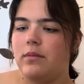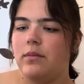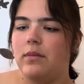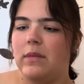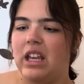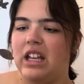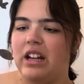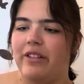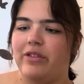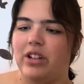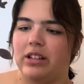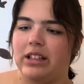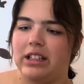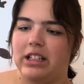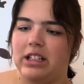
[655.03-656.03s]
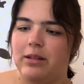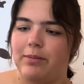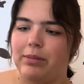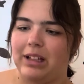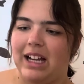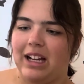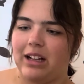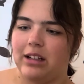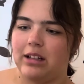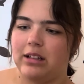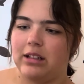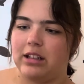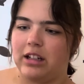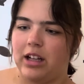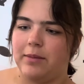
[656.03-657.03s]
I've done like black
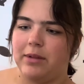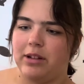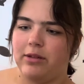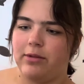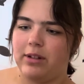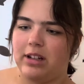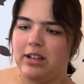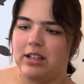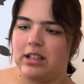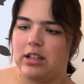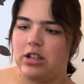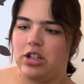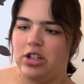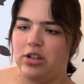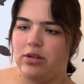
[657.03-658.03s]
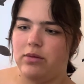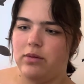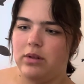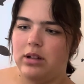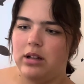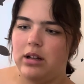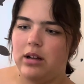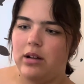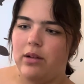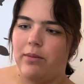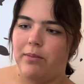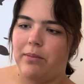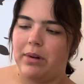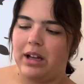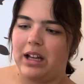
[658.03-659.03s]
diamond runs too,
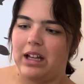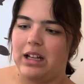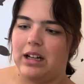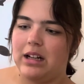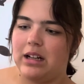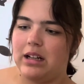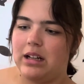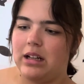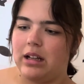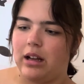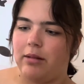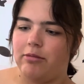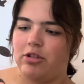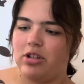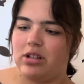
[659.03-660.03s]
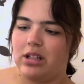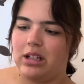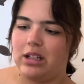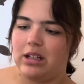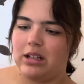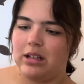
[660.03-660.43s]
but I'm just like